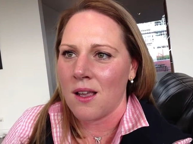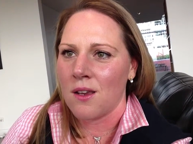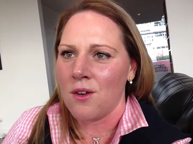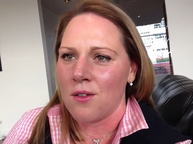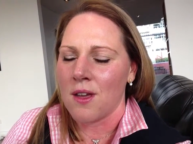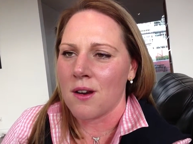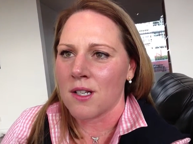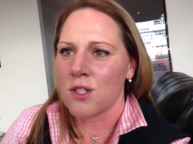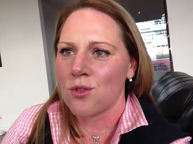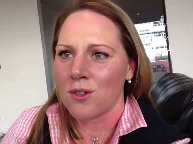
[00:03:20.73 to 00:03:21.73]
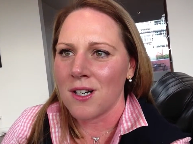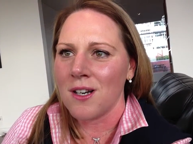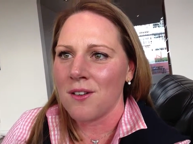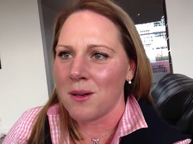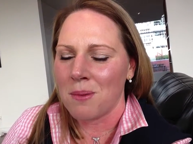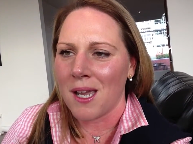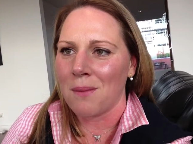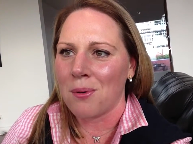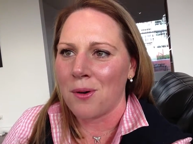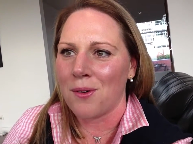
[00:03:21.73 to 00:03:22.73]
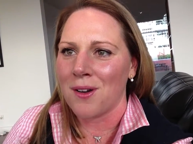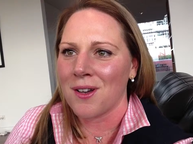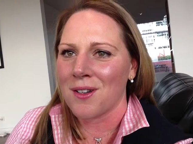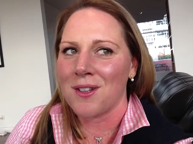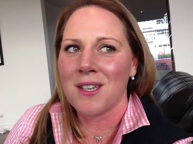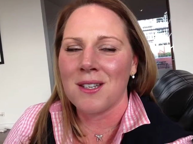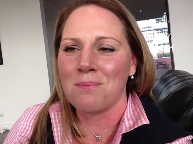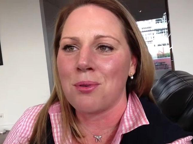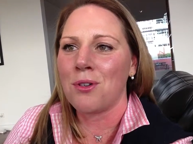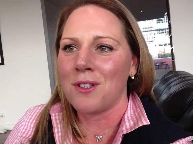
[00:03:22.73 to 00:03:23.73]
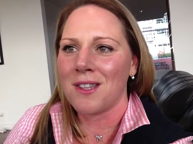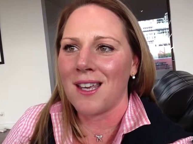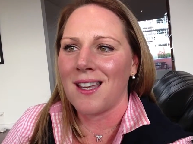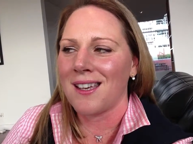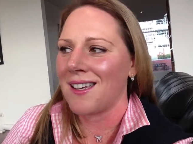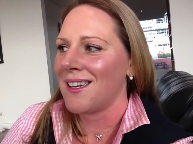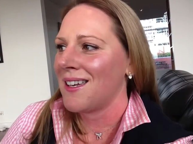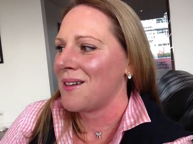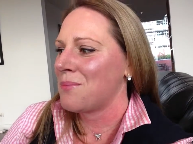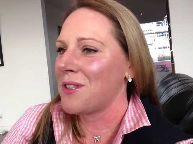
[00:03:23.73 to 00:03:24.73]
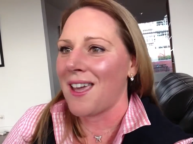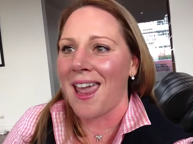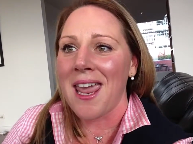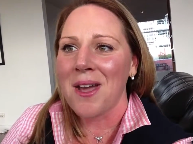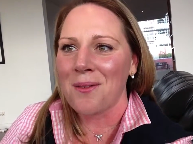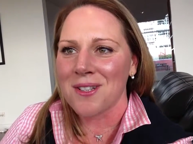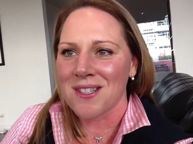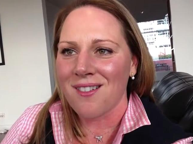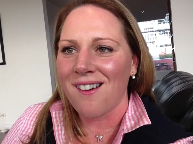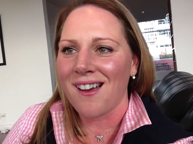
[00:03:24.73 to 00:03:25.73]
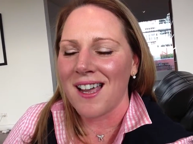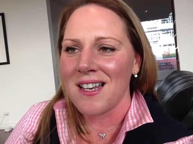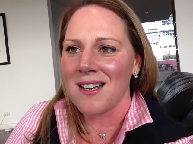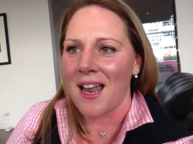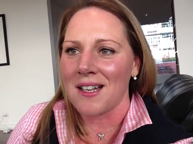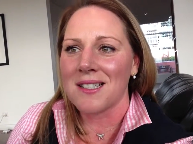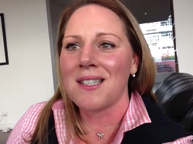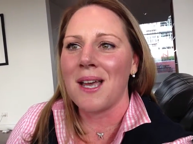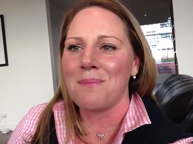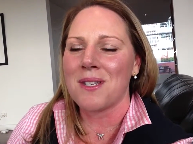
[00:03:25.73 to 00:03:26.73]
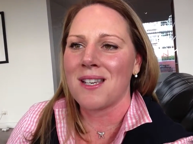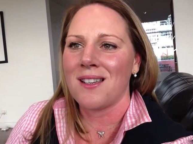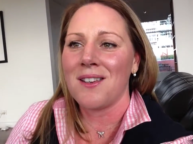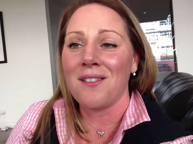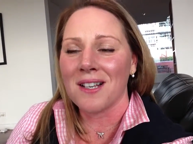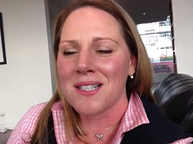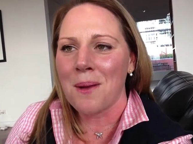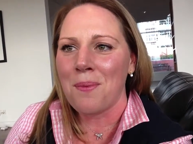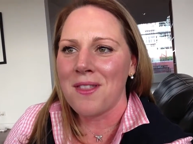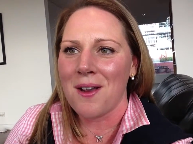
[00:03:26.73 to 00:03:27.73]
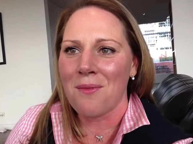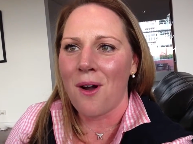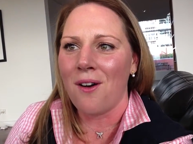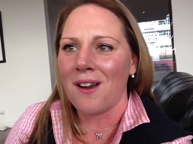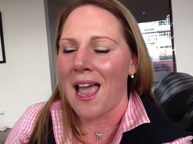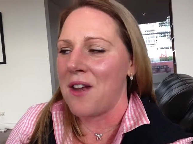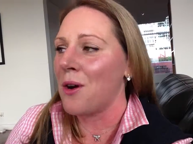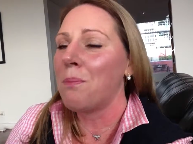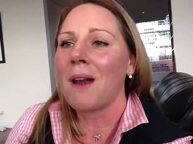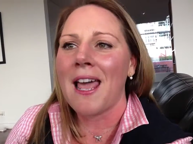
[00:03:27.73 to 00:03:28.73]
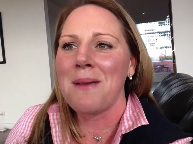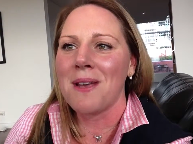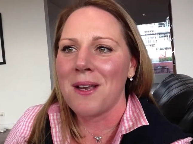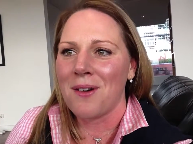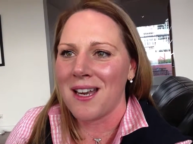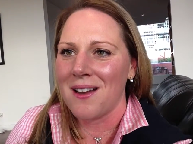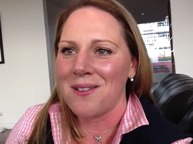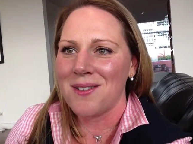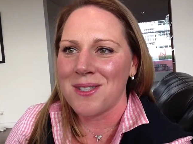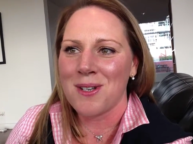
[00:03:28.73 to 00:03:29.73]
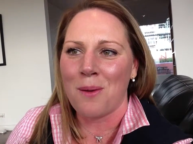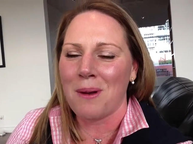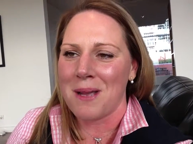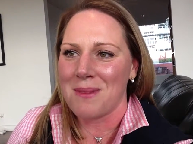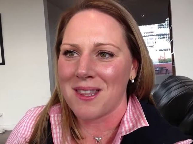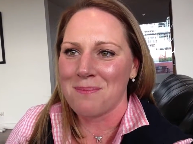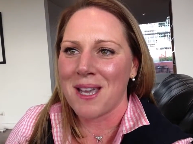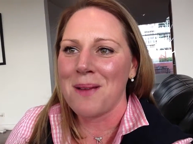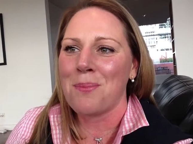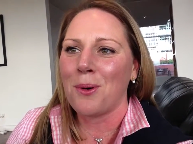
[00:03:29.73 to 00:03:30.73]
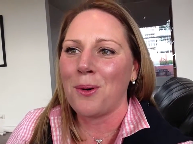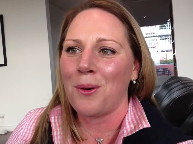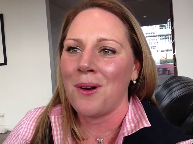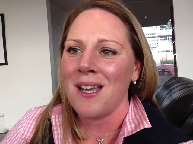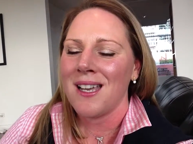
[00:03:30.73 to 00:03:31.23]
You know, they're extraordinary people who can put their ego aside and accept when they're wrong and not blame anyone else, not blame other people,